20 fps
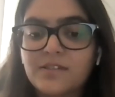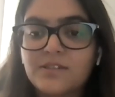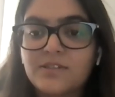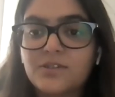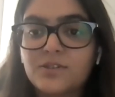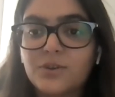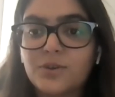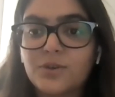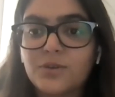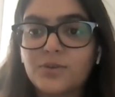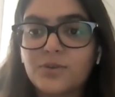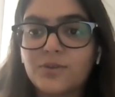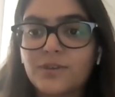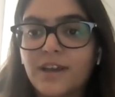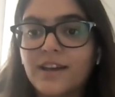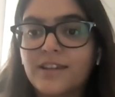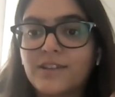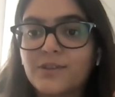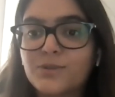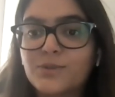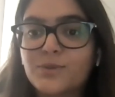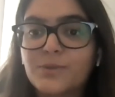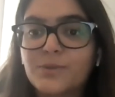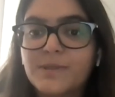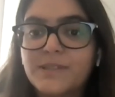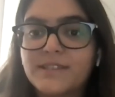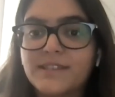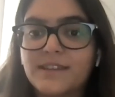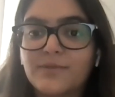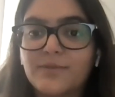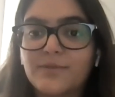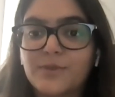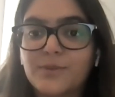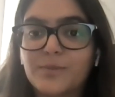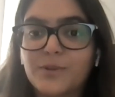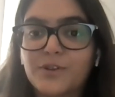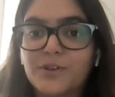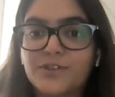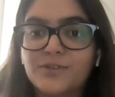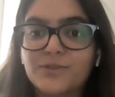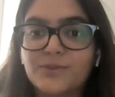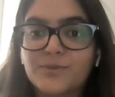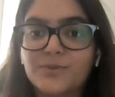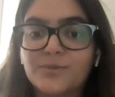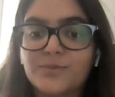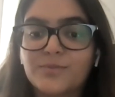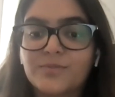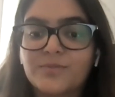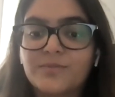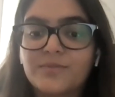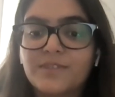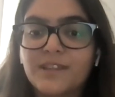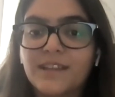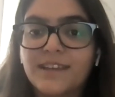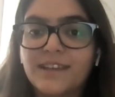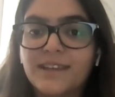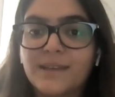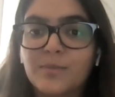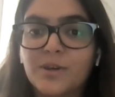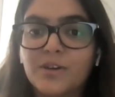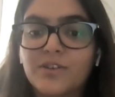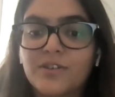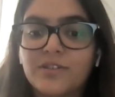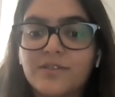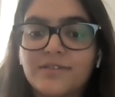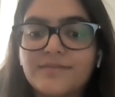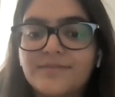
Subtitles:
So yeah, those would be sent from your Zoom like email.